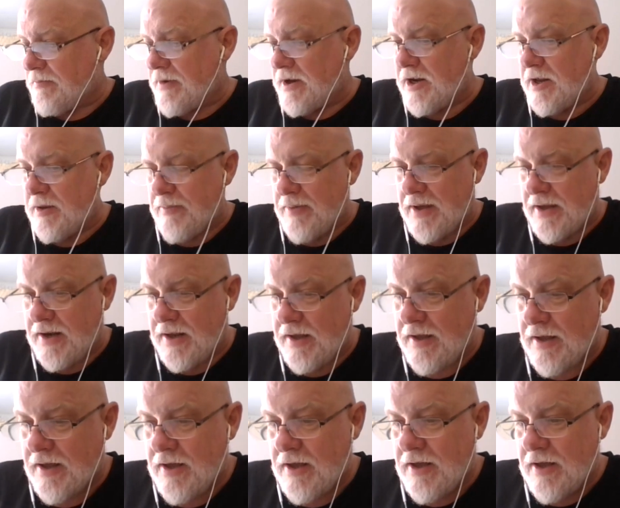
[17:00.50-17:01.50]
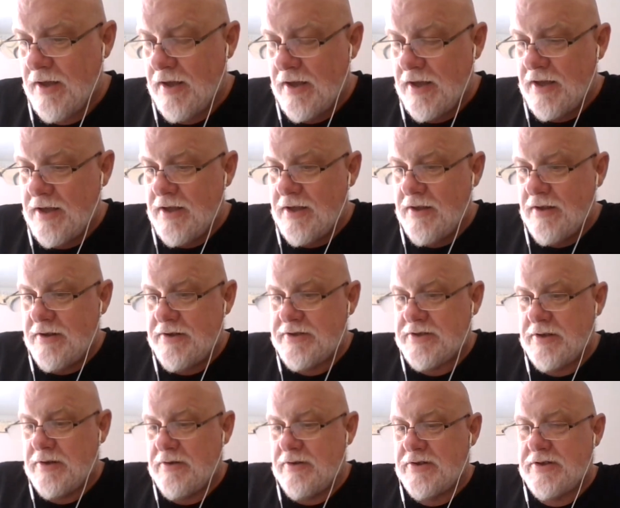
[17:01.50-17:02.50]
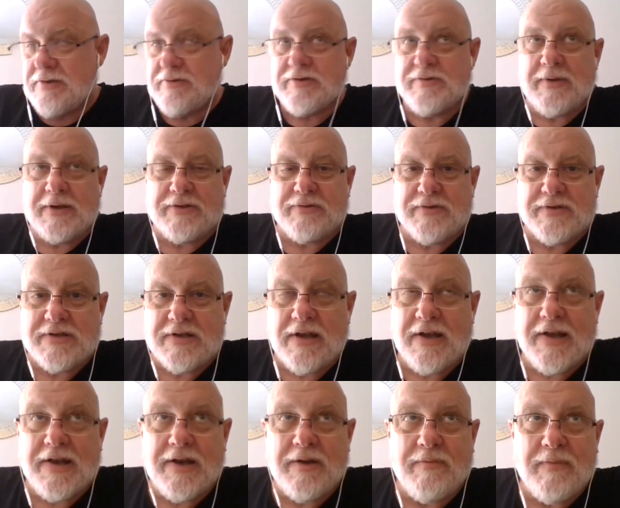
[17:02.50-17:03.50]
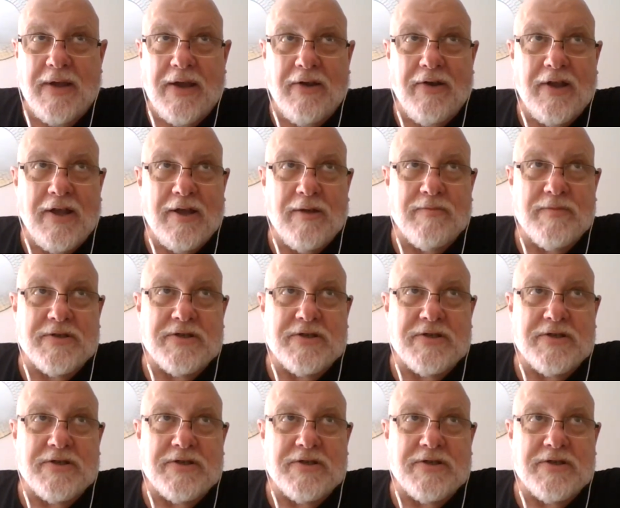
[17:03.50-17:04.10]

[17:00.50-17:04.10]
Moneypenny. She was about to resign and marry him.